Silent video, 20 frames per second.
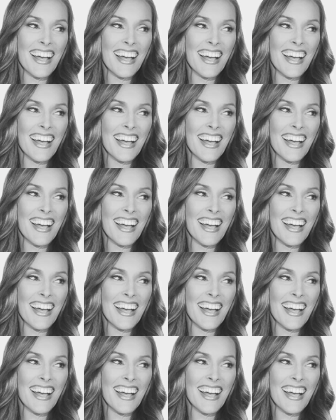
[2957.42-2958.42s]

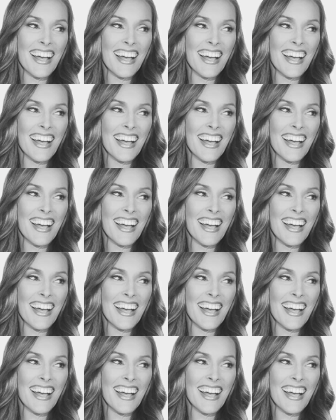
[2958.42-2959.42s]

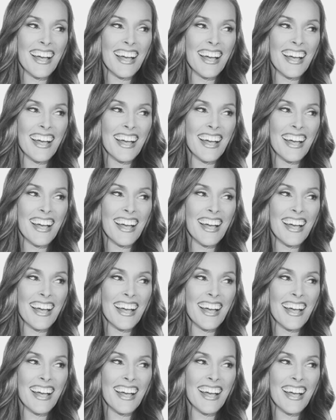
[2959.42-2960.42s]

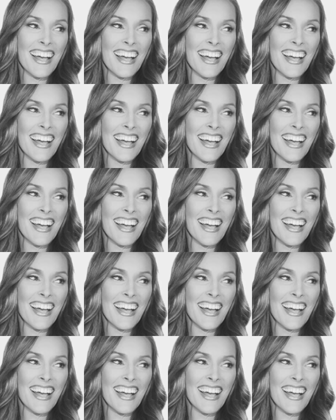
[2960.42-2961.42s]

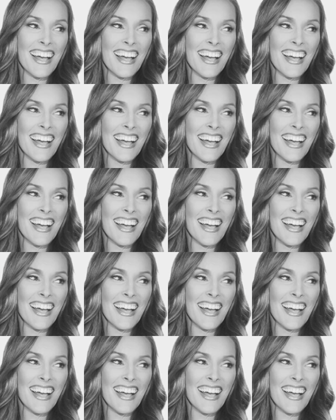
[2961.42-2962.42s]

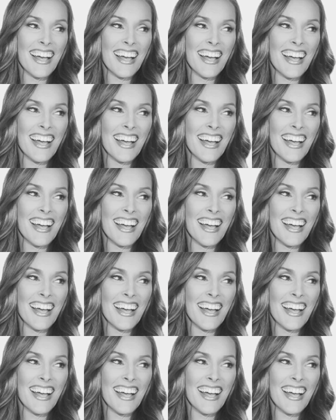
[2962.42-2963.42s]

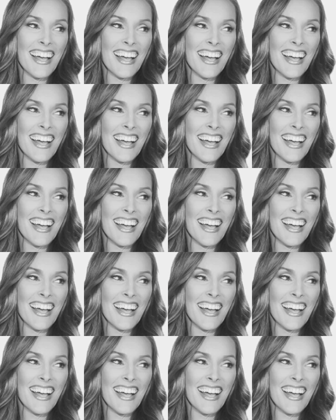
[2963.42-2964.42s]

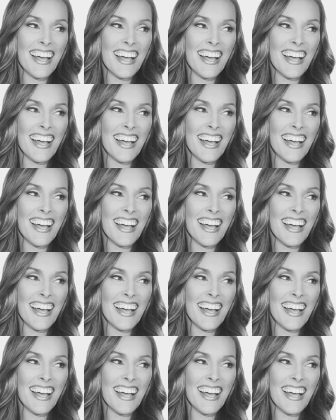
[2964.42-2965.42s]
(no lip movement)